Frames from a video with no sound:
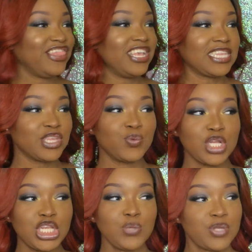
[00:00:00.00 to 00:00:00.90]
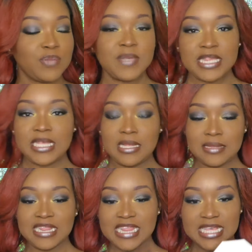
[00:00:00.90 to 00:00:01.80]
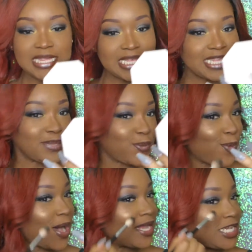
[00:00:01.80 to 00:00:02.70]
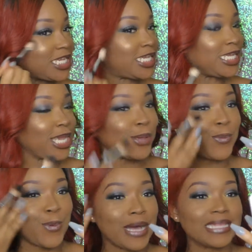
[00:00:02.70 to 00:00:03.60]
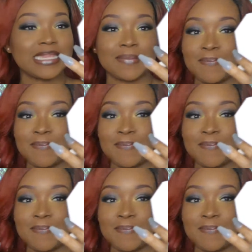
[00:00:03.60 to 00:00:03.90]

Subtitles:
This is what she was missing. This is what she was